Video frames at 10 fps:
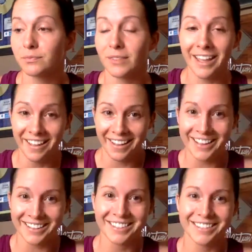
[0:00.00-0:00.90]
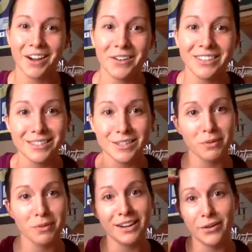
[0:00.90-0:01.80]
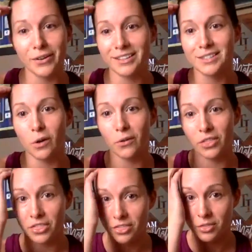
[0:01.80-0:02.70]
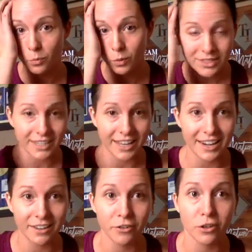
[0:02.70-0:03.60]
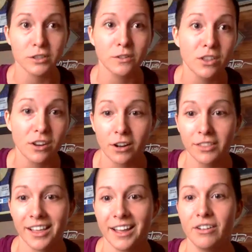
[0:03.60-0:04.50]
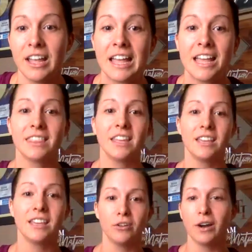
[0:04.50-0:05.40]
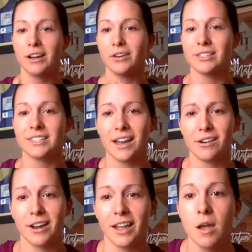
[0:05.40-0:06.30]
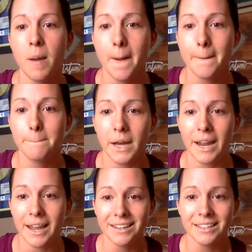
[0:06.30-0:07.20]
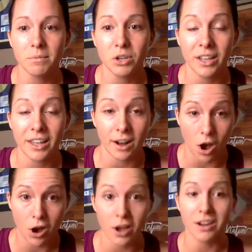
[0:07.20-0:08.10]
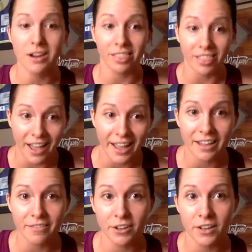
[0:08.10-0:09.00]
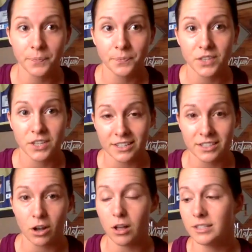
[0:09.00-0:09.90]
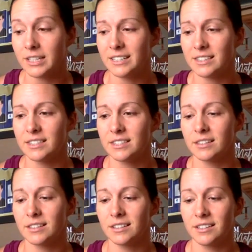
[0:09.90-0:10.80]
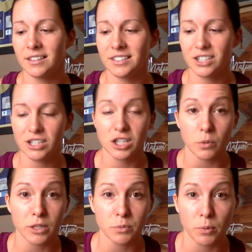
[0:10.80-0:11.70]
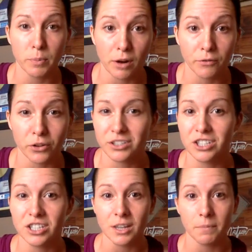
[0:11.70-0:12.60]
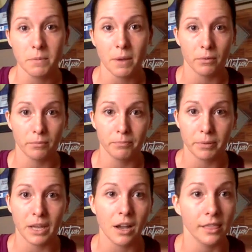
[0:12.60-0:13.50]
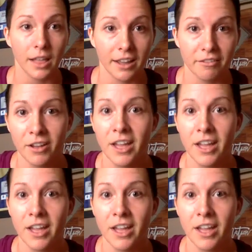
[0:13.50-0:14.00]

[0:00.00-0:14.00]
So it's super late notice, so once again, for those of you that are on live, thank you. I know it's Saturday, but anytime you can get on live to these calls, it's just so much more powerful. There's just something about being on live